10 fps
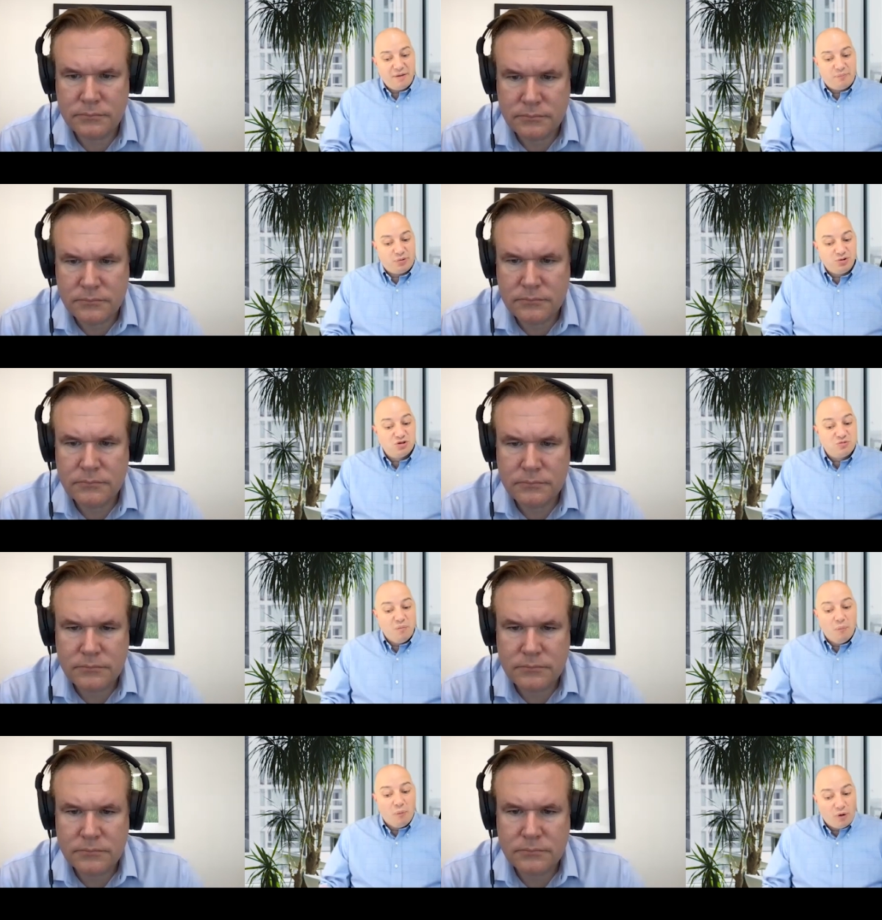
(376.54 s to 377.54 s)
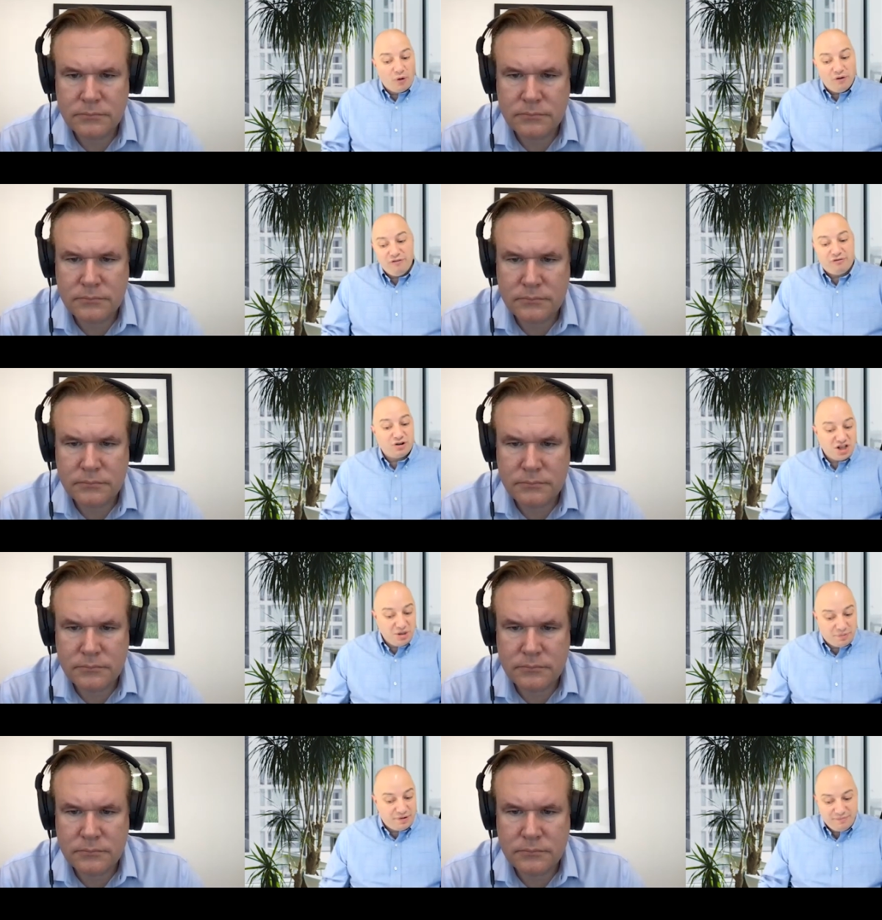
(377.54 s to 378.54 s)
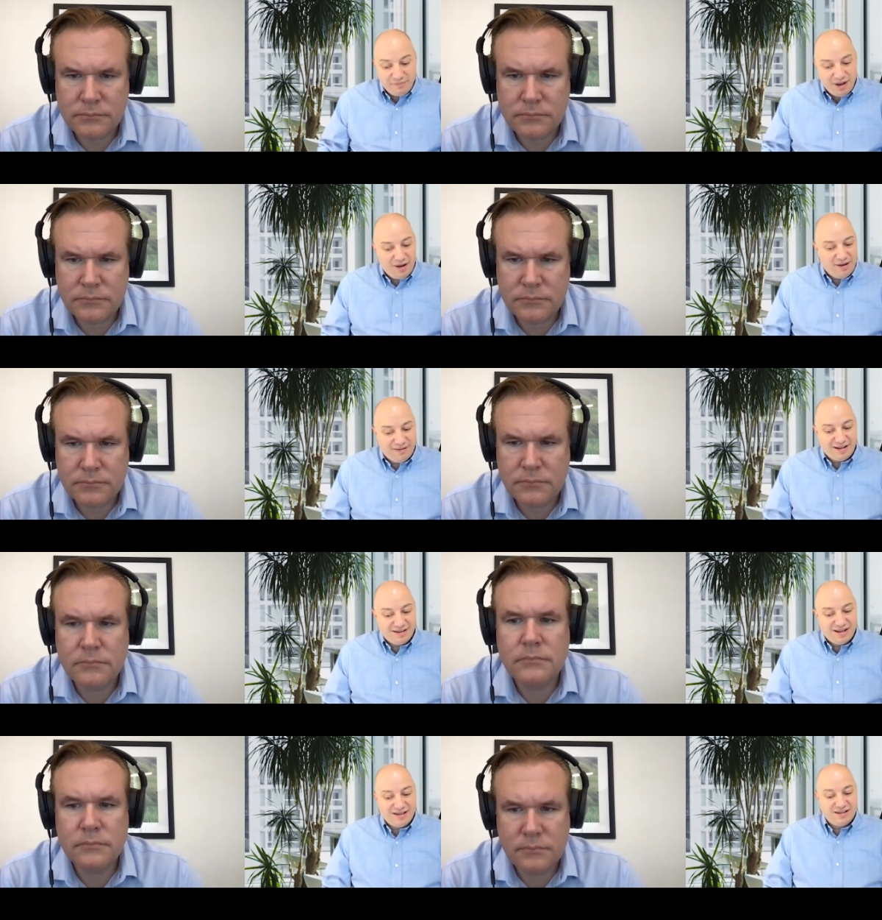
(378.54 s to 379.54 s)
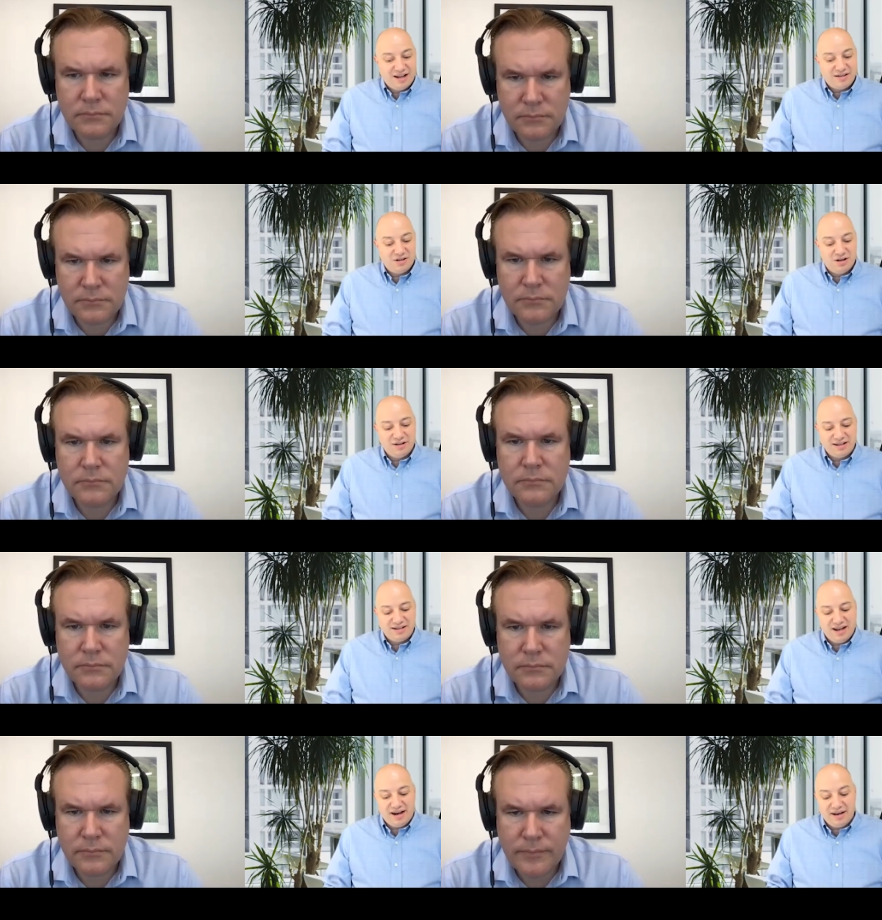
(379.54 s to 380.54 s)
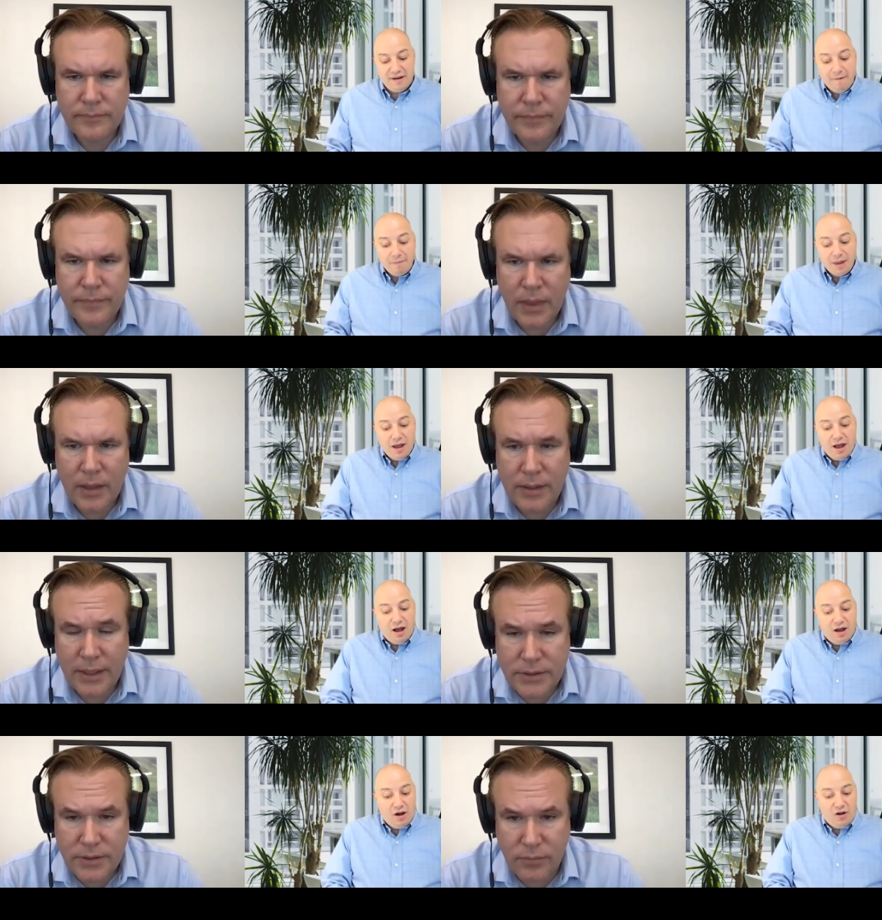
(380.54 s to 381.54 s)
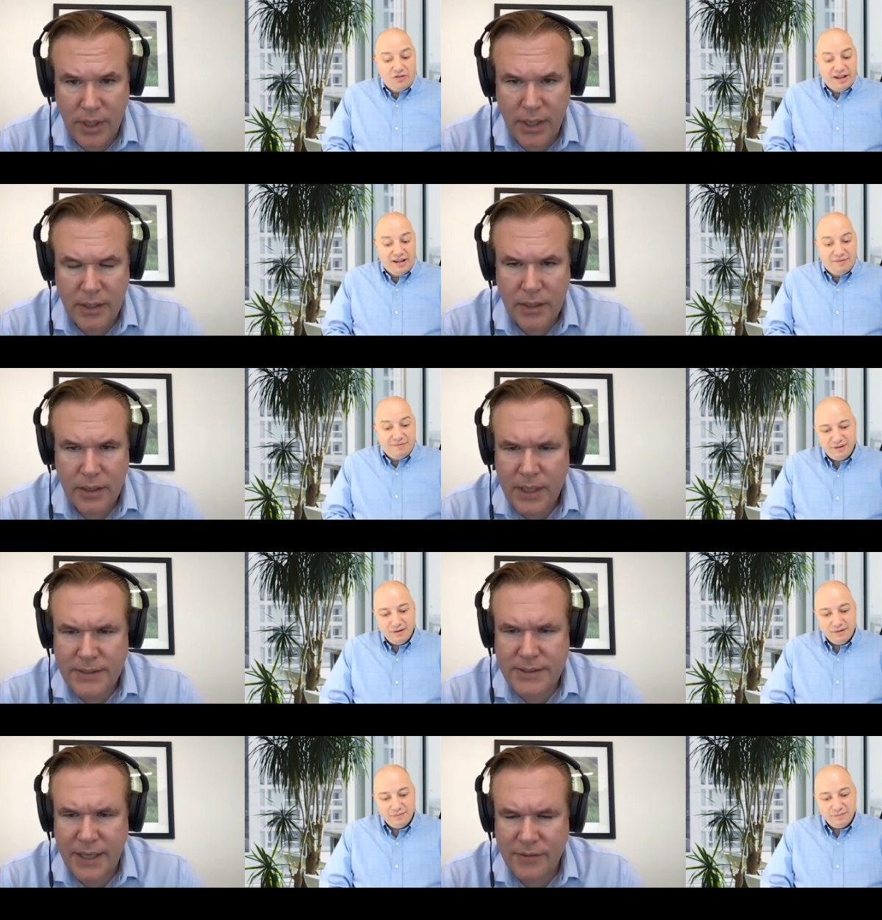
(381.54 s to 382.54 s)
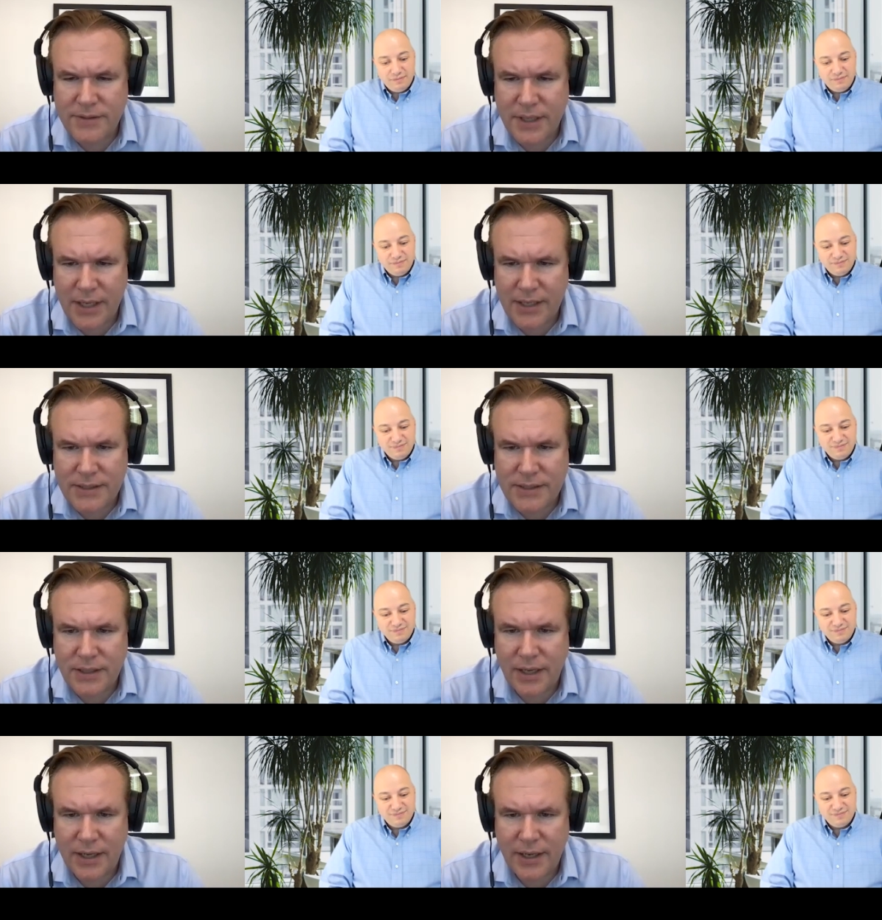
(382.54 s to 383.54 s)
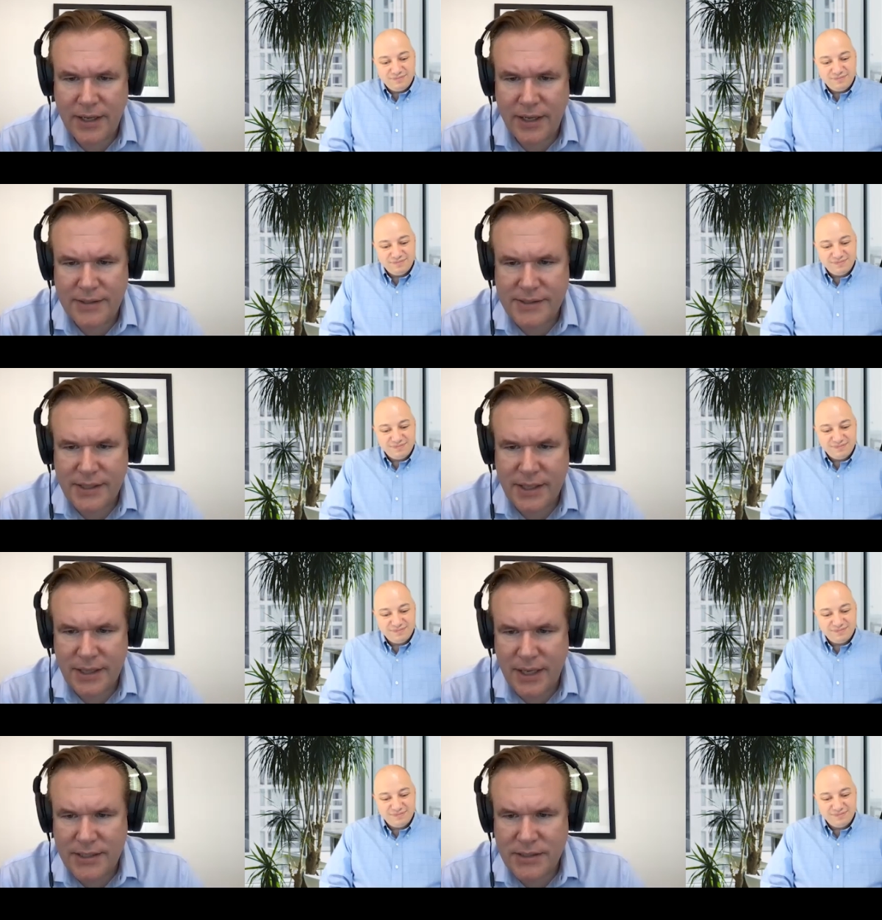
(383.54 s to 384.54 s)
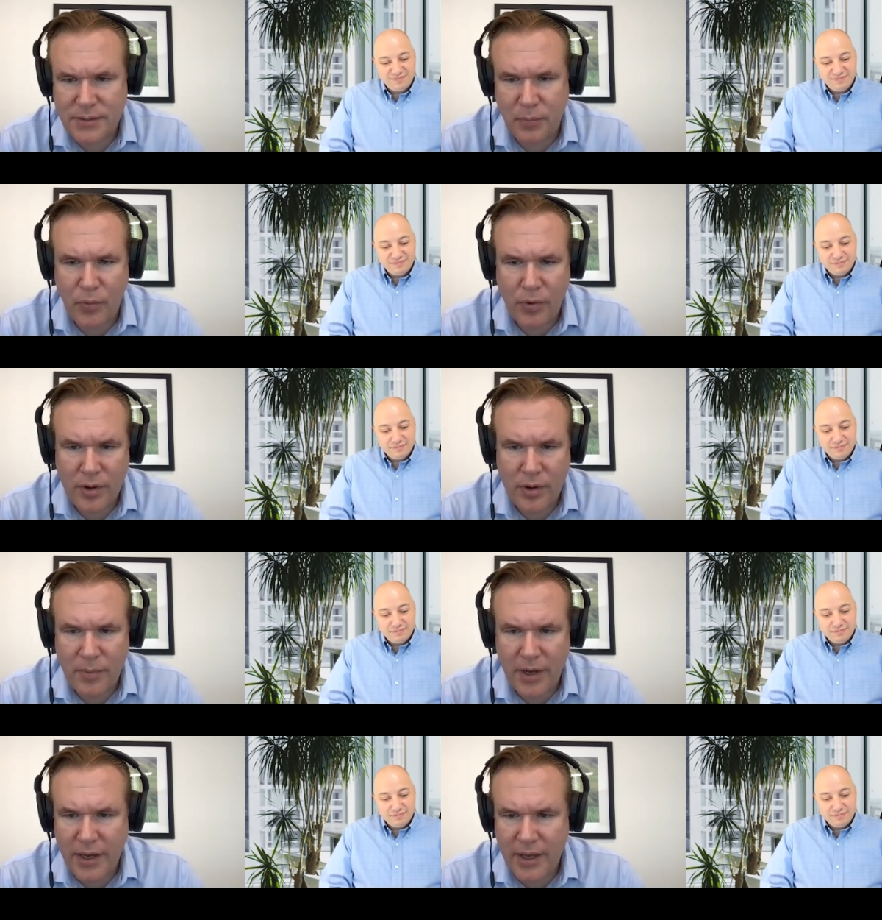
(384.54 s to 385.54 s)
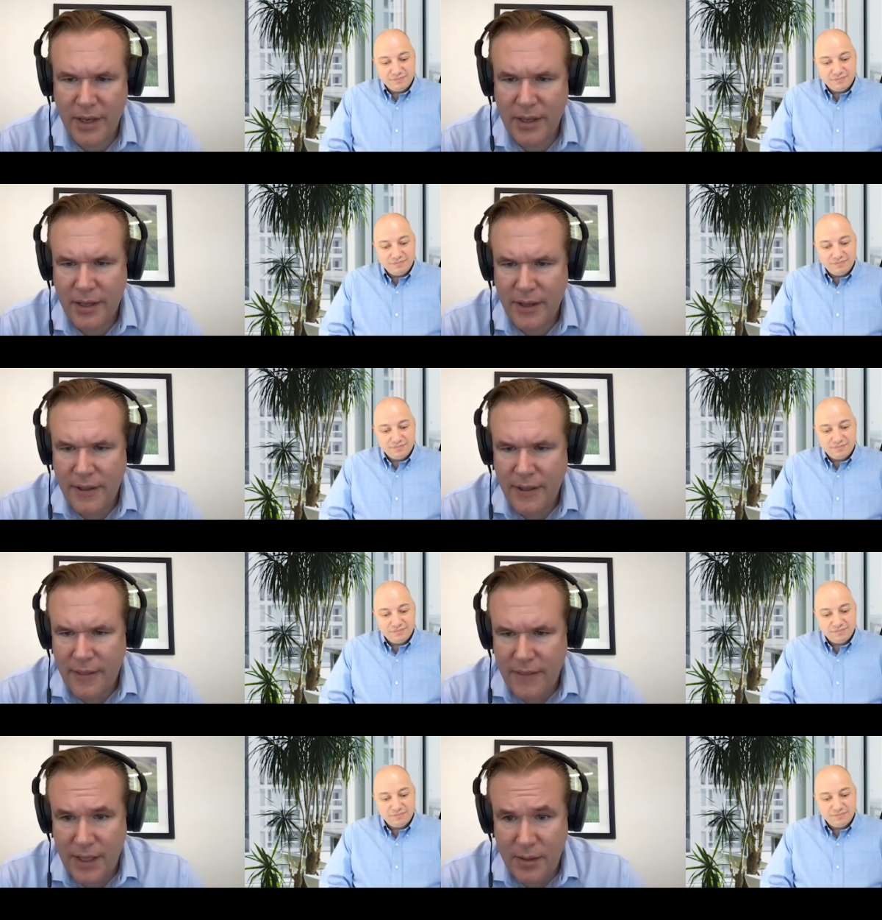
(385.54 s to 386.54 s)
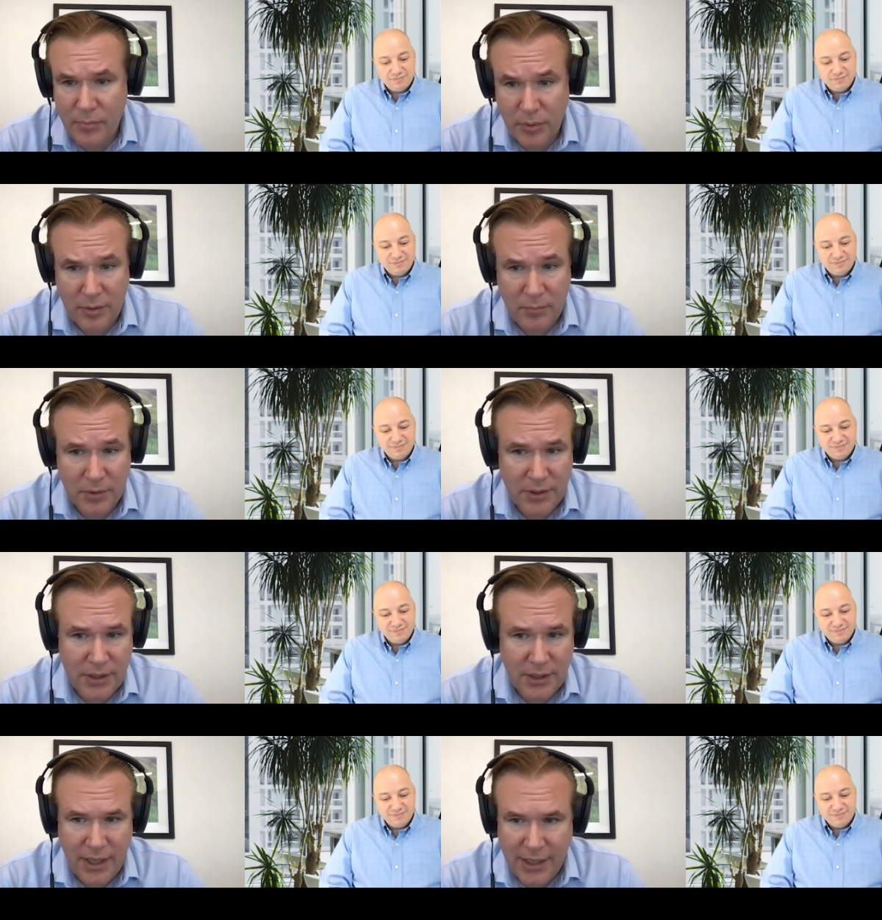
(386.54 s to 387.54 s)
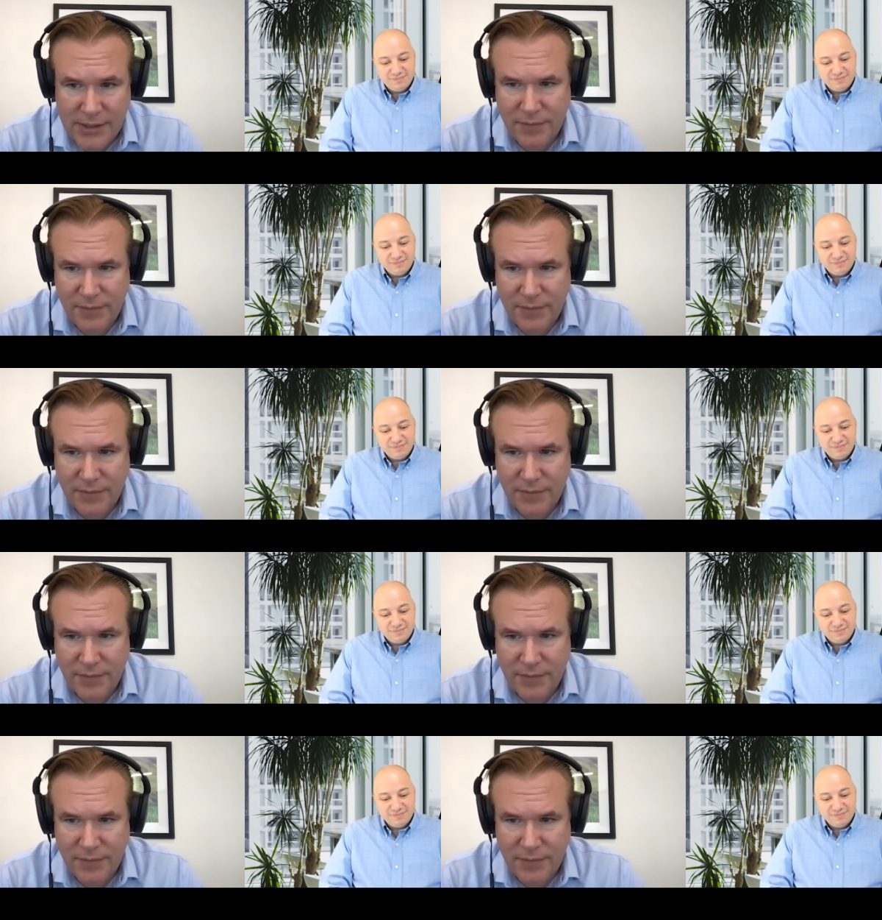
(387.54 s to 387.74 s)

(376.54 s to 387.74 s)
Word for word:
Speaker 1: and produce more for cheaper. that, that that's the that's the idea. That's great.
Speaker 2: It sounds like it's. I, I can see that it's supported by the Bill and Melinda Gates